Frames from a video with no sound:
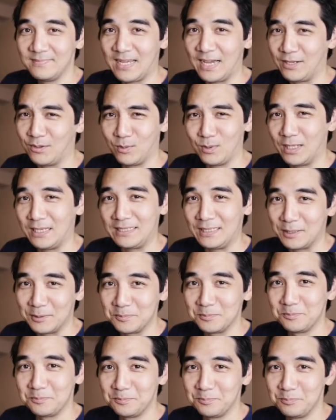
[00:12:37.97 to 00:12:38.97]
I don't like it.
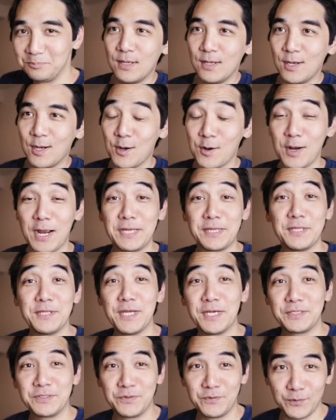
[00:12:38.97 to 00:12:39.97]
All right, the
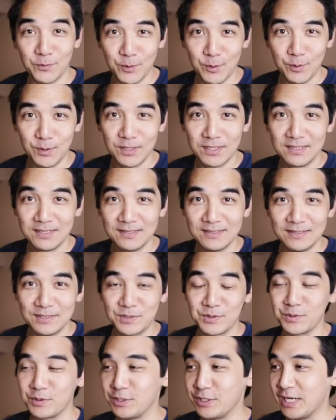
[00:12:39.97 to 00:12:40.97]
next food.
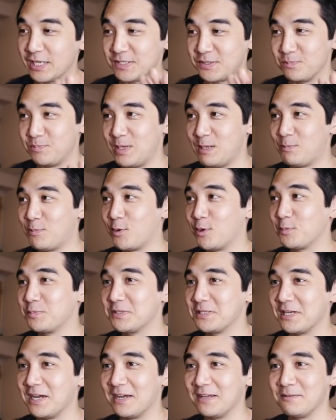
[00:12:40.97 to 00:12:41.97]
This one can get some people
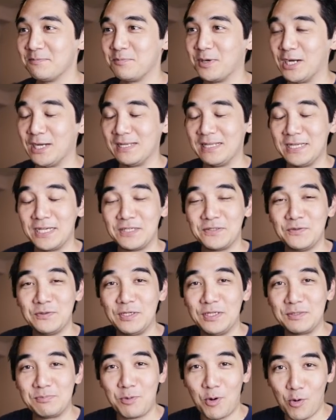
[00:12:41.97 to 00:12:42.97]
upset, but next
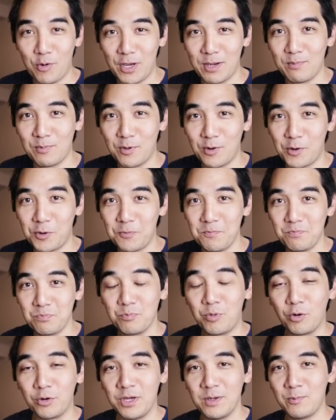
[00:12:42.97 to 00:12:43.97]
food is poke bowl.
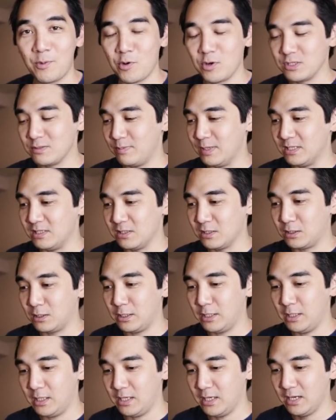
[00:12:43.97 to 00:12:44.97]
Poke bowl is
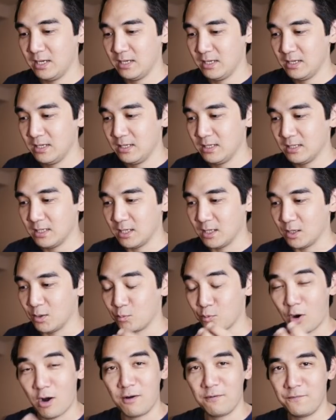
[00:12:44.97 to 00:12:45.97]
basically
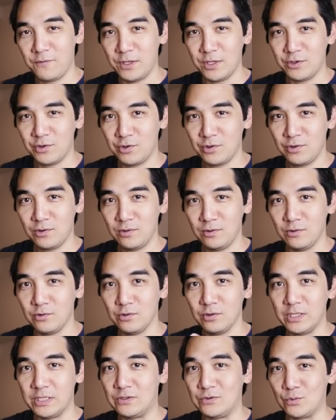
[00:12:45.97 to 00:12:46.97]
raw fish,
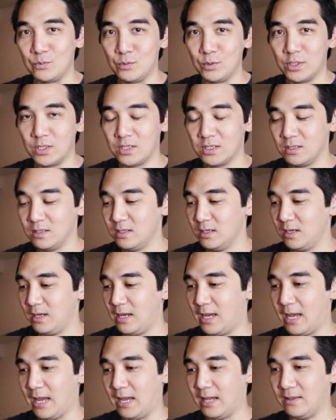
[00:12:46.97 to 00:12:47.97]
usually tuna,
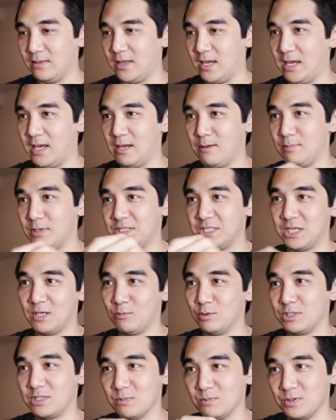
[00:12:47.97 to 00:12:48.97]
and they mix it
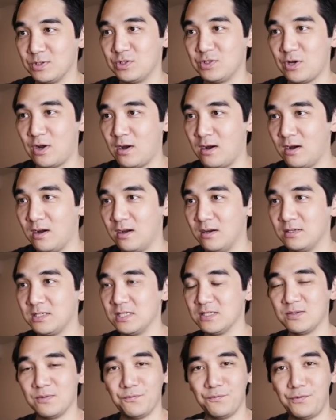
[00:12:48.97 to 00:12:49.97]
up with some sauce
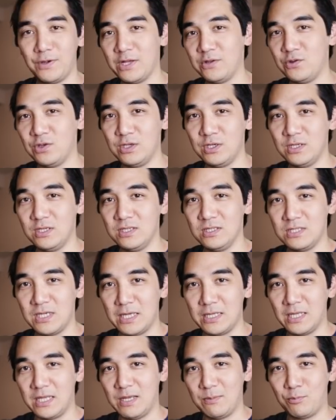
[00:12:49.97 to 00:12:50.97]
and some veggies,
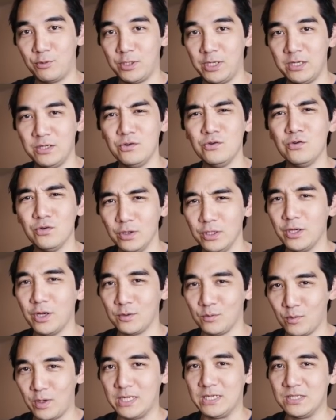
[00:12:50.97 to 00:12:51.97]
and then they put it usually
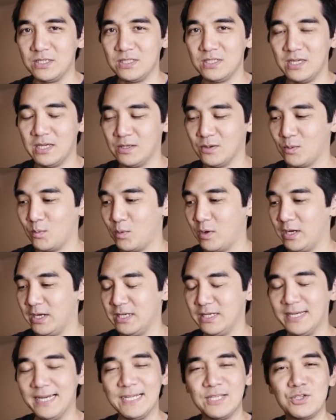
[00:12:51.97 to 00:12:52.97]
on rice in
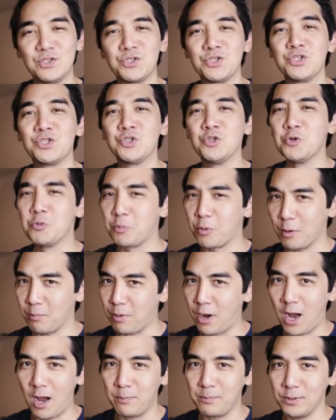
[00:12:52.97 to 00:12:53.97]
Hawaii. It's super
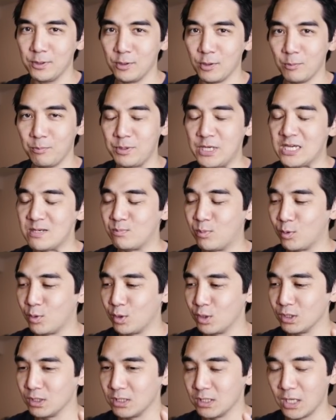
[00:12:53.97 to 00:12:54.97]
popular.
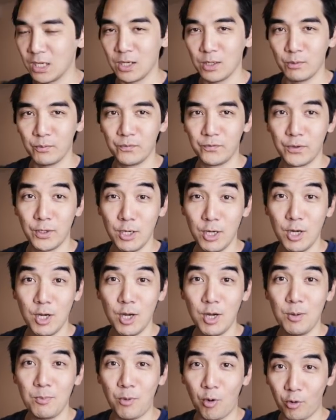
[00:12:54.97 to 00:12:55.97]
People love
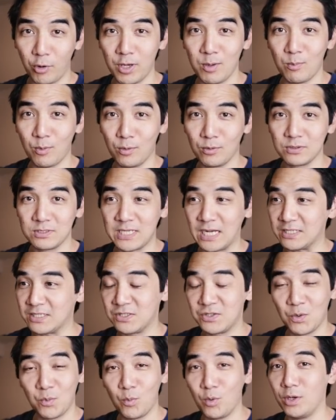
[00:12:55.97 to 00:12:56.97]
poke bowls.
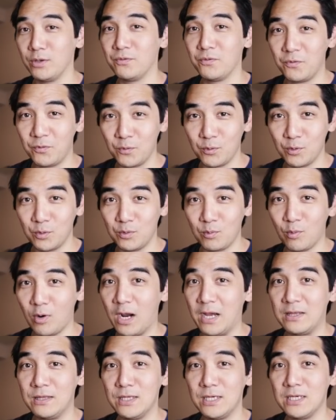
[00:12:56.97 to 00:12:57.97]
That's the one food where
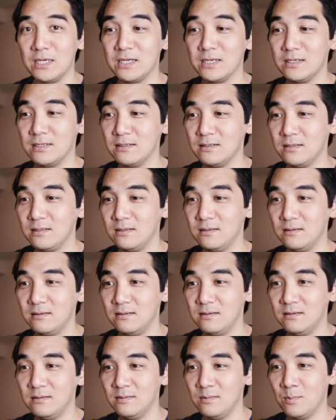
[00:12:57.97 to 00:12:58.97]
I think
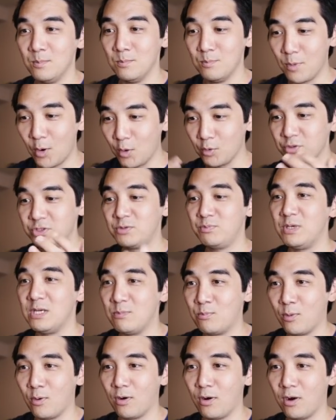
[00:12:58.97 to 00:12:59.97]
most
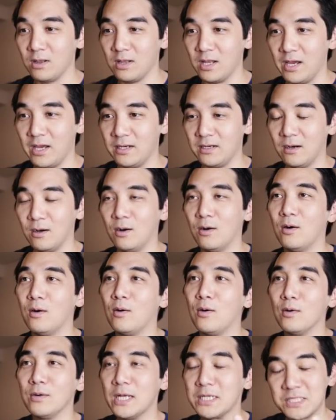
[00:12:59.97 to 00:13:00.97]
people like,
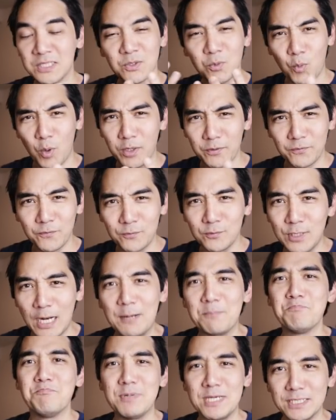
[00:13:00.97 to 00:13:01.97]
oh, that's the one food I
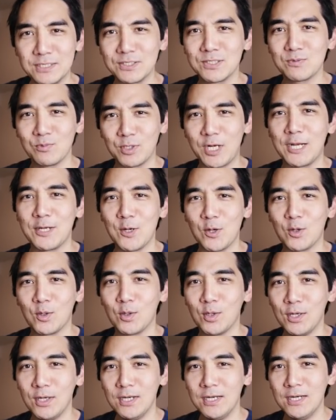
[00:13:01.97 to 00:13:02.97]
miss when I
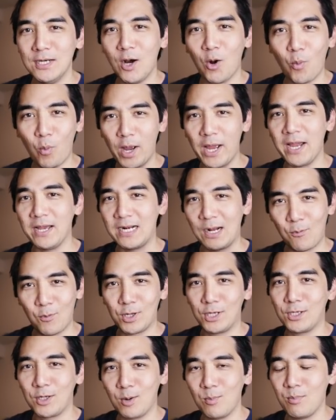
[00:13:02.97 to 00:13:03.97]
go away and I
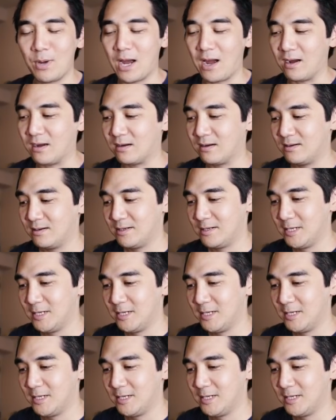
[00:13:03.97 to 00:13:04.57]
want to come back.